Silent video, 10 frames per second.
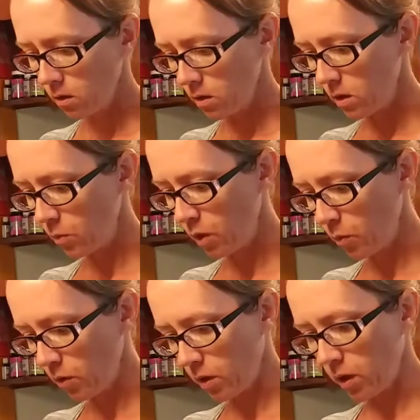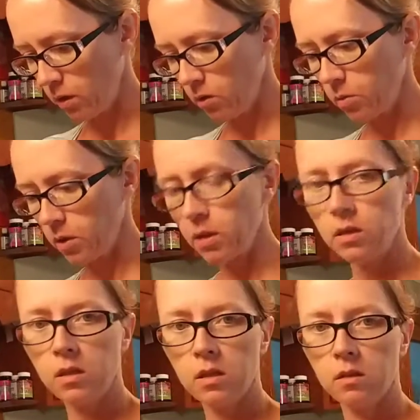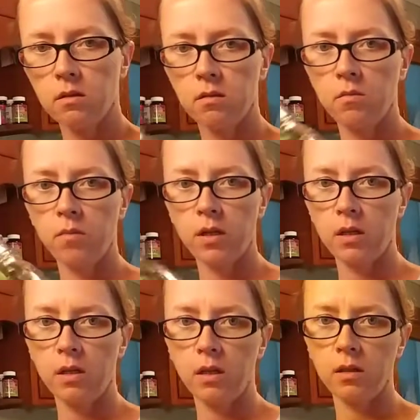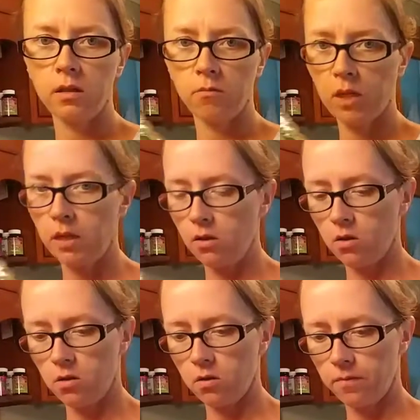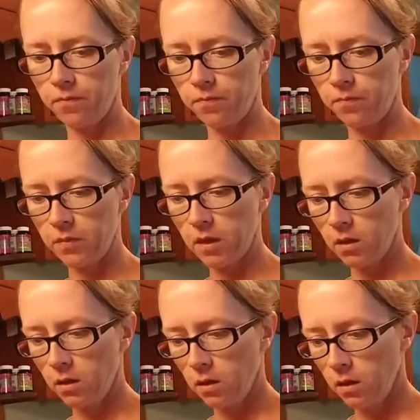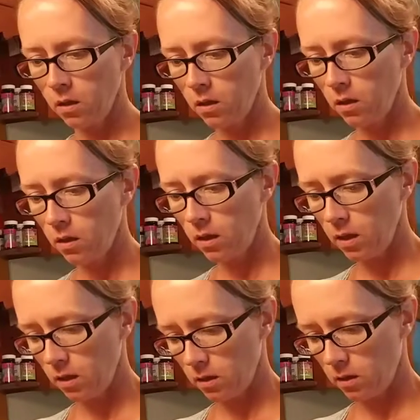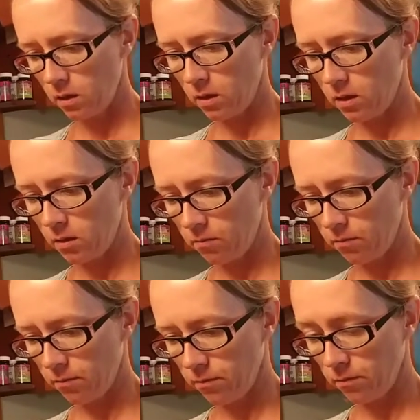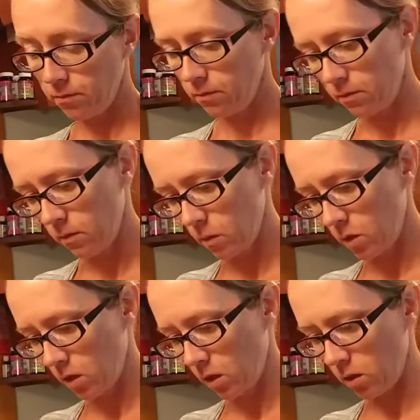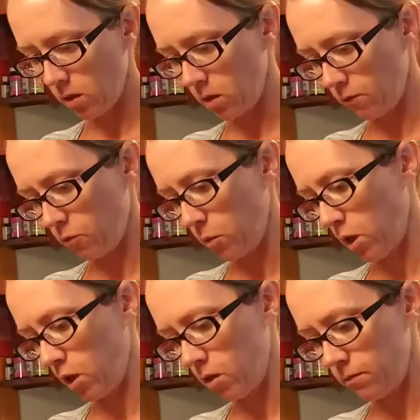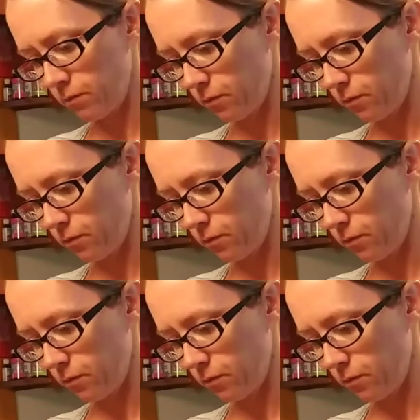some people cut their beans, but I leave mine long, and just kind of stuff them in there.